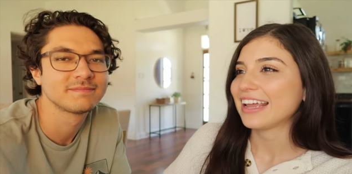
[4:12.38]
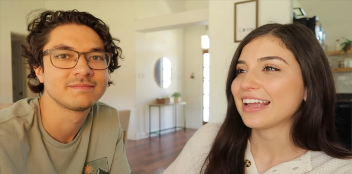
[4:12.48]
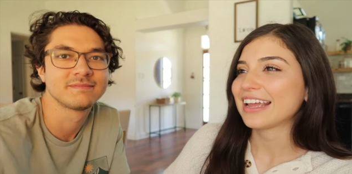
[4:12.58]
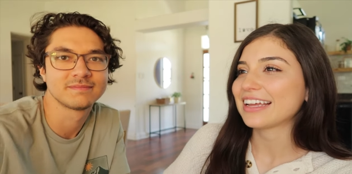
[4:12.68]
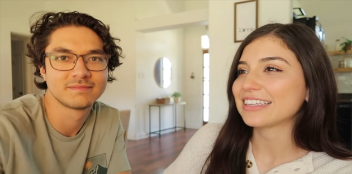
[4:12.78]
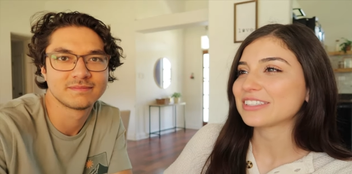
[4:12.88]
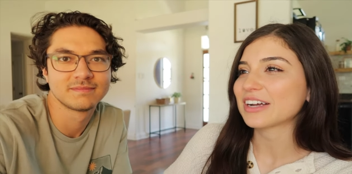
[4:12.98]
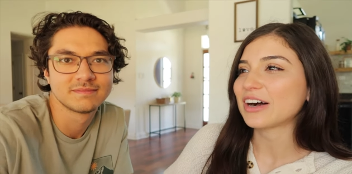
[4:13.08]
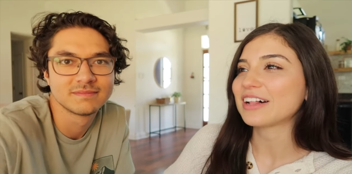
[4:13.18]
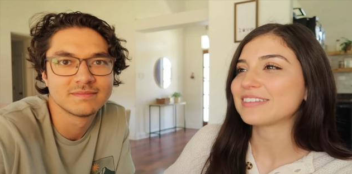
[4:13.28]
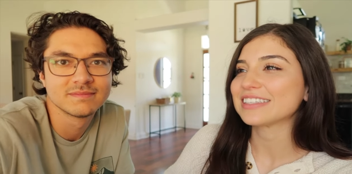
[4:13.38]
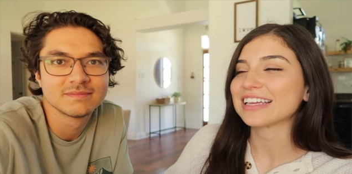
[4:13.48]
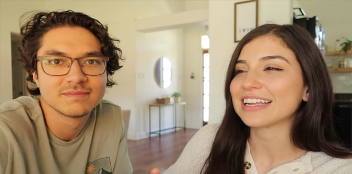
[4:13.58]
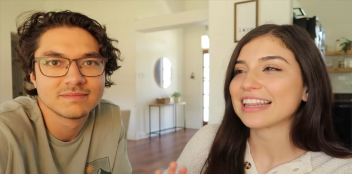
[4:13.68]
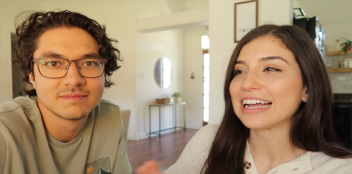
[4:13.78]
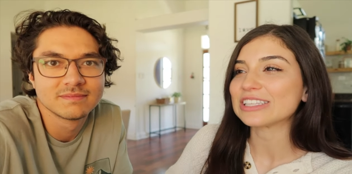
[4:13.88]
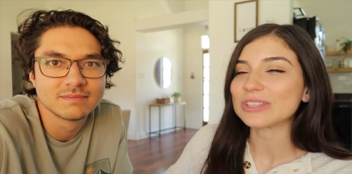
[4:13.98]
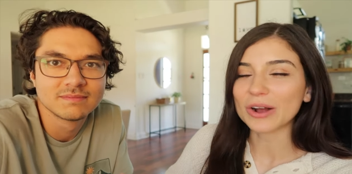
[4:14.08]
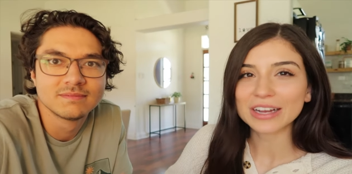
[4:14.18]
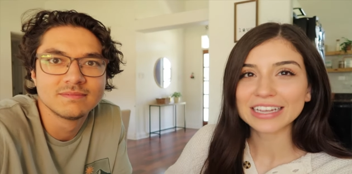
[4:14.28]
Speaker 1: and all of a sudden that
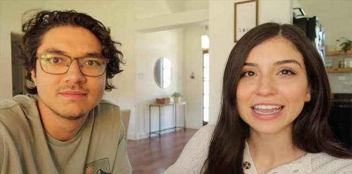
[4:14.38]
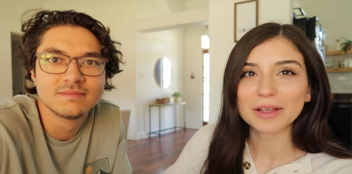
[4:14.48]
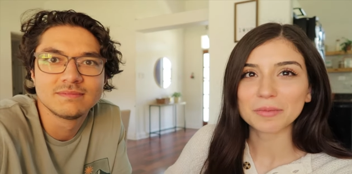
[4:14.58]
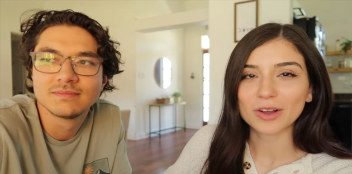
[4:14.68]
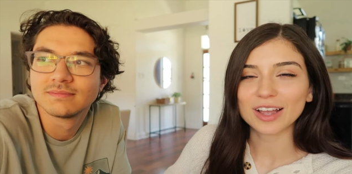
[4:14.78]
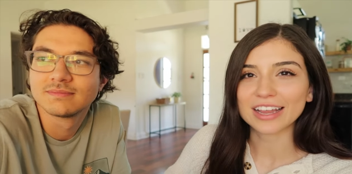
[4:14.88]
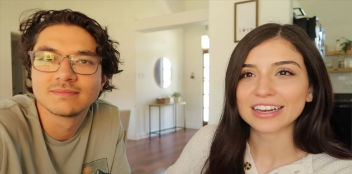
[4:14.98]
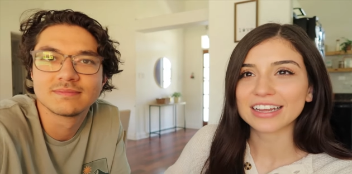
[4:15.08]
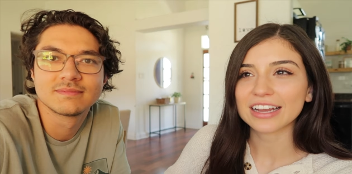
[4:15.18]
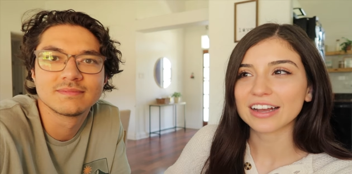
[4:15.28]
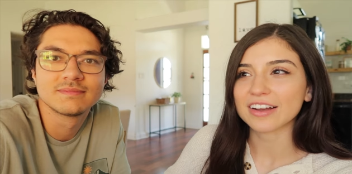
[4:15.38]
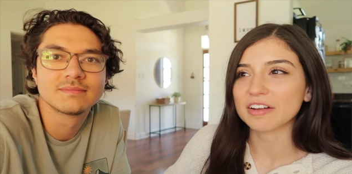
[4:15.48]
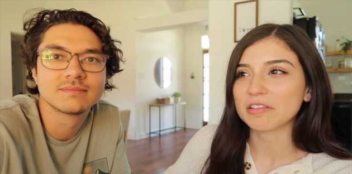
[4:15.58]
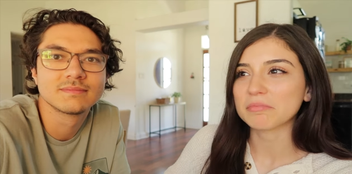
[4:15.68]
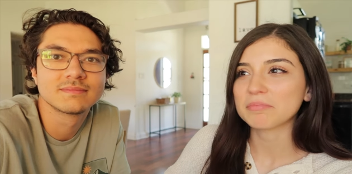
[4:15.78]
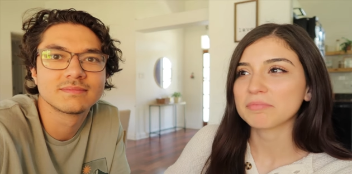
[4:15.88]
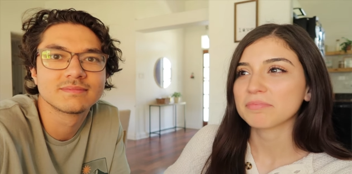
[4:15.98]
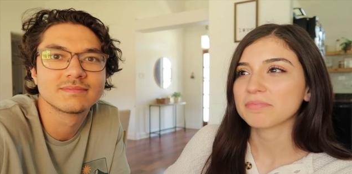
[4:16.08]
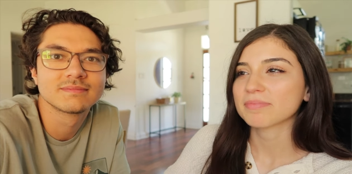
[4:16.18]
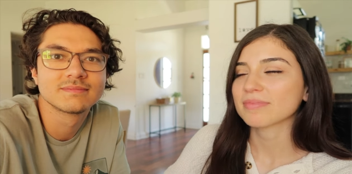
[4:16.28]
song came on. Um,
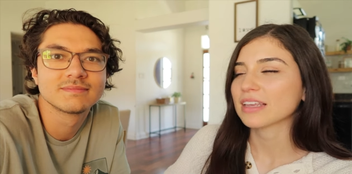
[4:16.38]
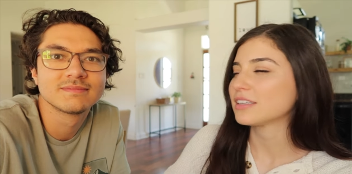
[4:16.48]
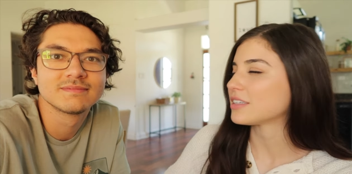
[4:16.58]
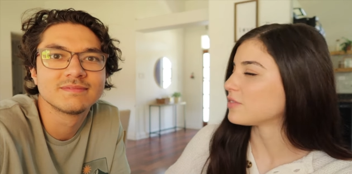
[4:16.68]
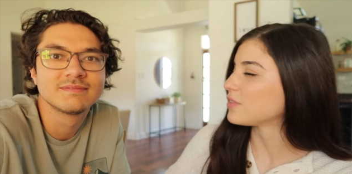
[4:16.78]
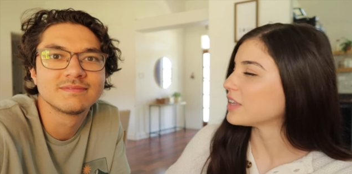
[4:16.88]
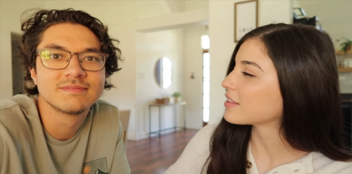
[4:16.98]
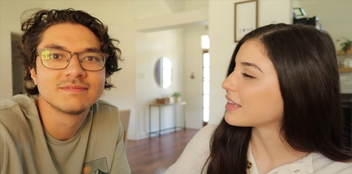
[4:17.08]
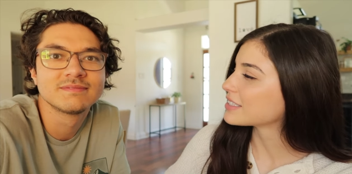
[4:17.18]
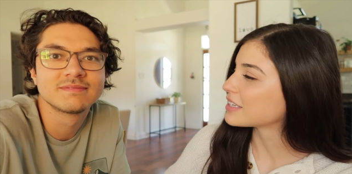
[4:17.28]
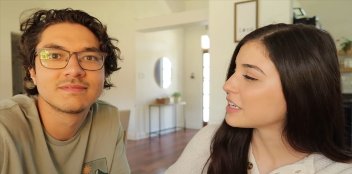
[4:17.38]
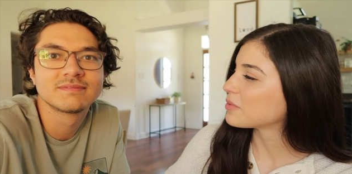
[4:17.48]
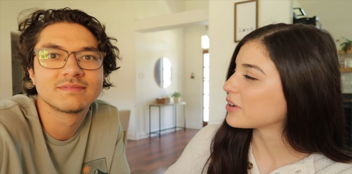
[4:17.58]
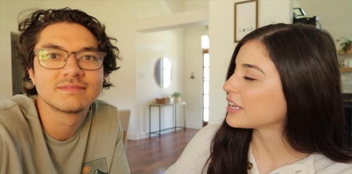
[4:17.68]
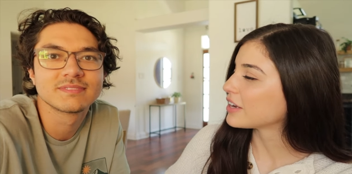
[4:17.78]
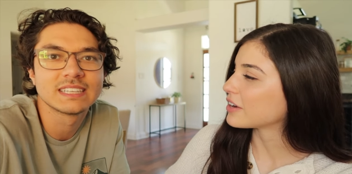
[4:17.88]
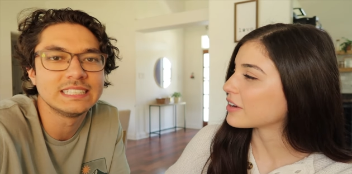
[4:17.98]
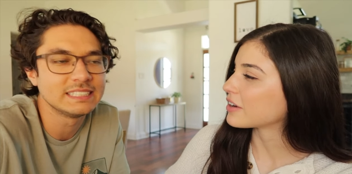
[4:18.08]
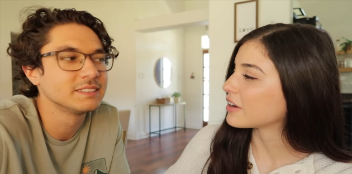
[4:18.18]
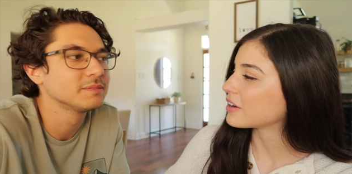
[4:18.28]
is it "Feeling Like Sunday Morning"? Or?
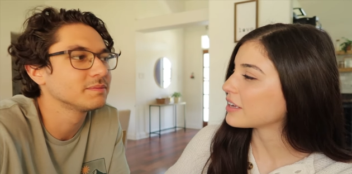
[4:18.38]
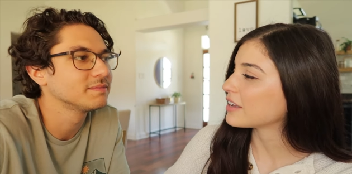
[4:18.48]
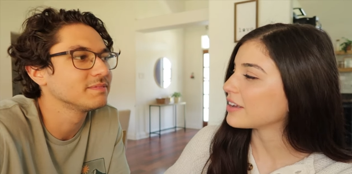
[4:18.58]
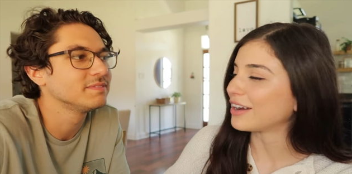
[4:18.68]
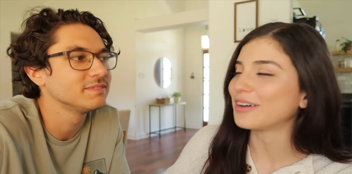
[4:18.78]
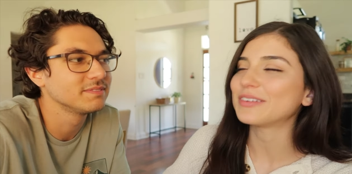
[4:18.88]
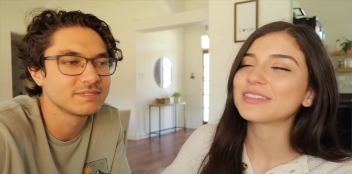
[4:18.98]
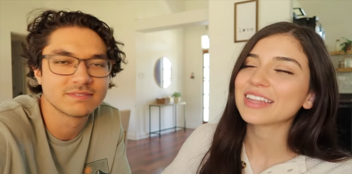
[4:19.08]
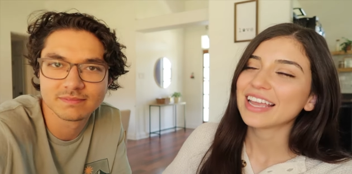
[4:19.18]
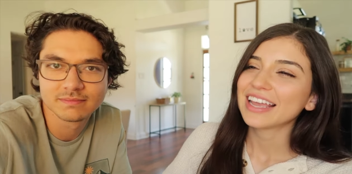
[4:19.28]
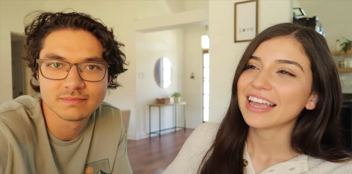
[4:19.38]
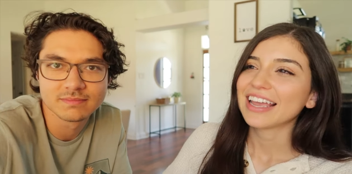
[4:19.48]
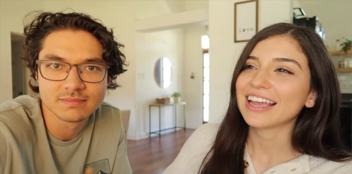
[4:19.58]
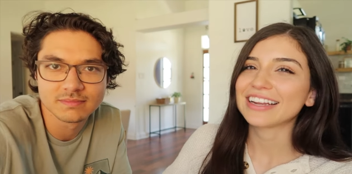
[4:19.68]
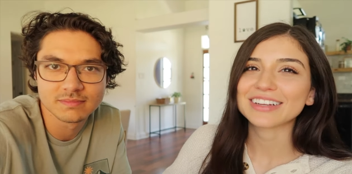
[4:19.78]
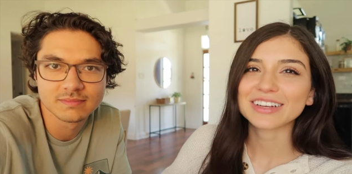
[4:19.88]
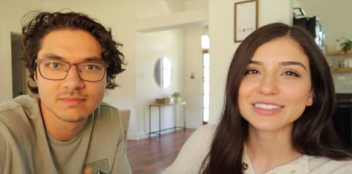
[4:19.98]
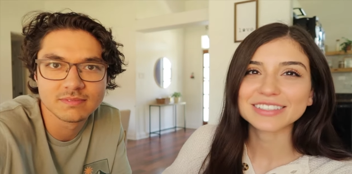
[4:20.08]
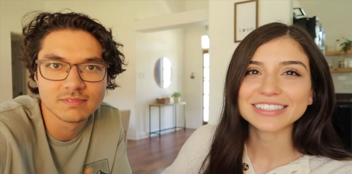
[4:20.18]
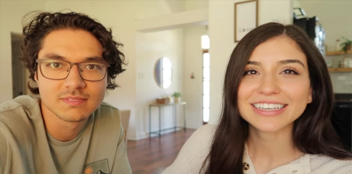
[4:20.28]
Easy. Oh, and it
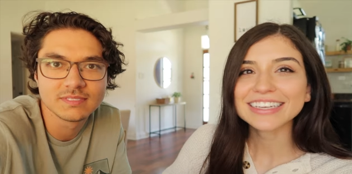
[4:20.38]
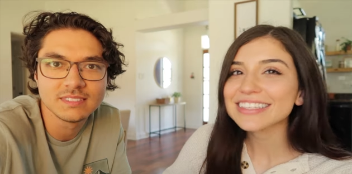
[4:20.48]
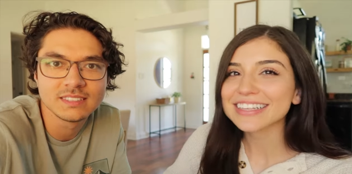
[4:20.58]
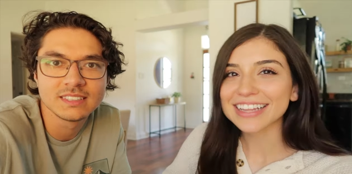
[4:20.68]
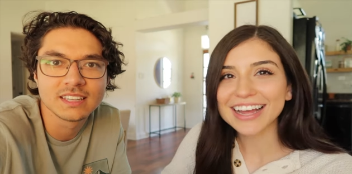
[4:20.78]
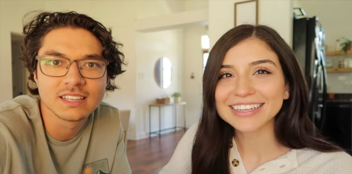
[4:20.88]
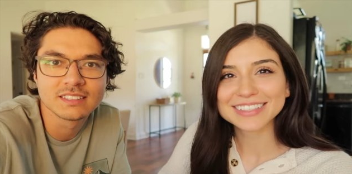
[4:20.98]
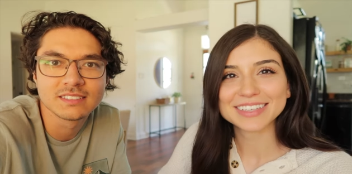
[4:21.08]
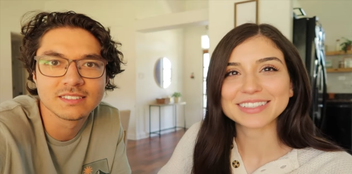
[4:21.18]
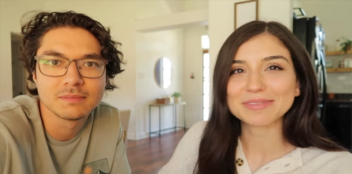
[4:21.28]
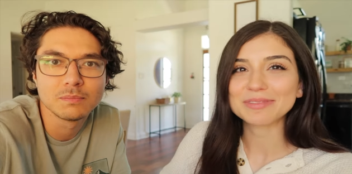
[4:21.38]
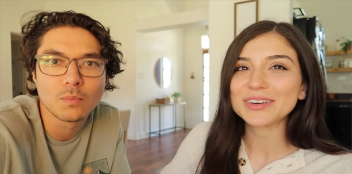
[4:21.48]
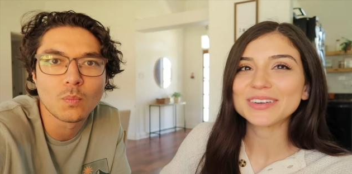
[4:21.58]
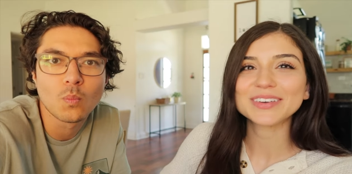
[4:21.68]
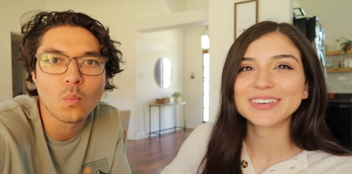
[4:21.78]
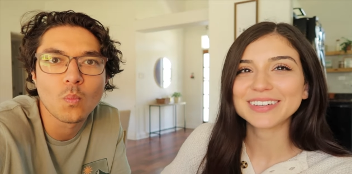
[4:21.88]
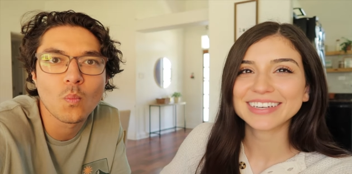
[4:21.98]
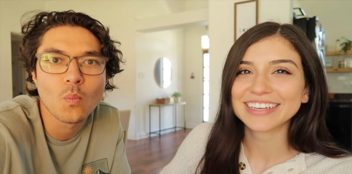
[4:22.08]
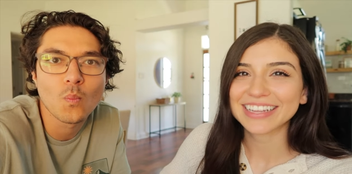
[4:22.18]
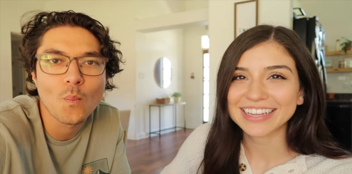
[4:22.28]
goes "Easy Like Sunday
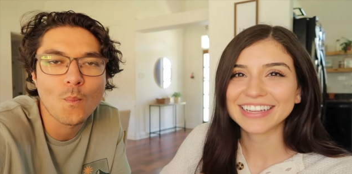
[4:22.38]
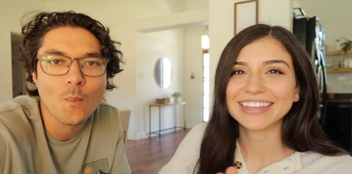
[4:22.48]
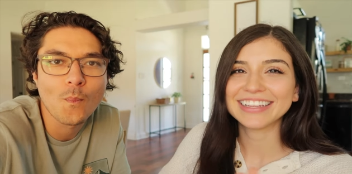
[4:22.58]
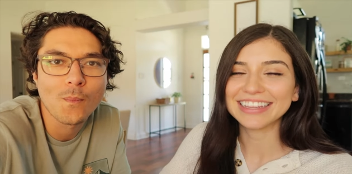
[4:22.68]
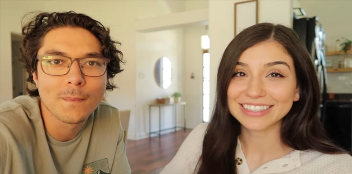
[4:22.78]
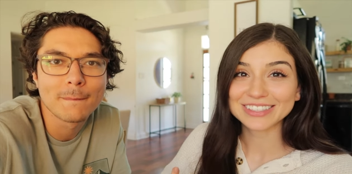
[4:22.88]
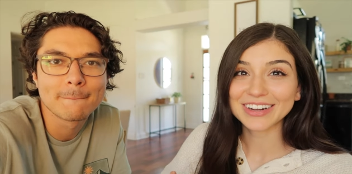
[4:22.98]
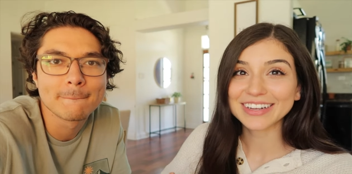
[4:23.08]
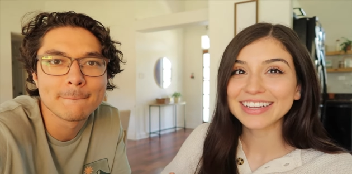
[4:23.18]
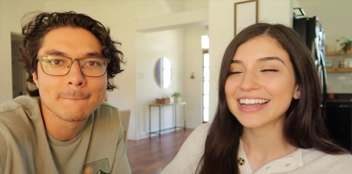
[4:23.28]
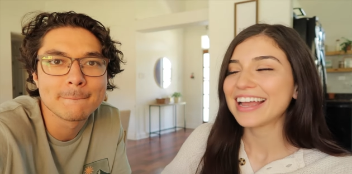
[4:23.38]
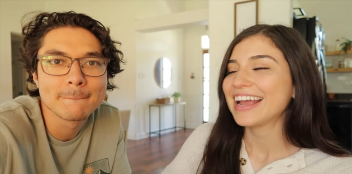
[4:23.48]
Morning." That song,